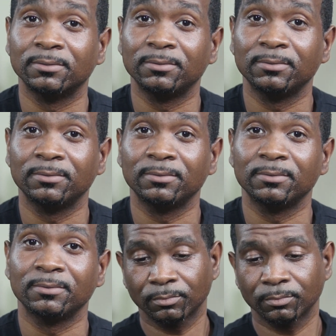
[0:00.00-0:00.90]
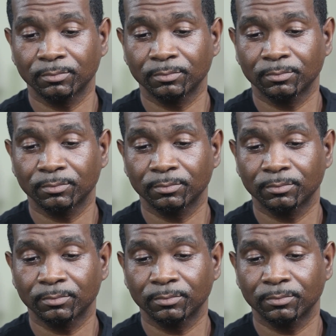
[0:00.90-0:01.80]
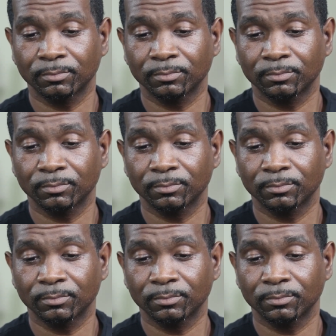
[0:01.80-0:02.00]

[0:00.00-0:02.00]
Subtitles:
(no one is talking)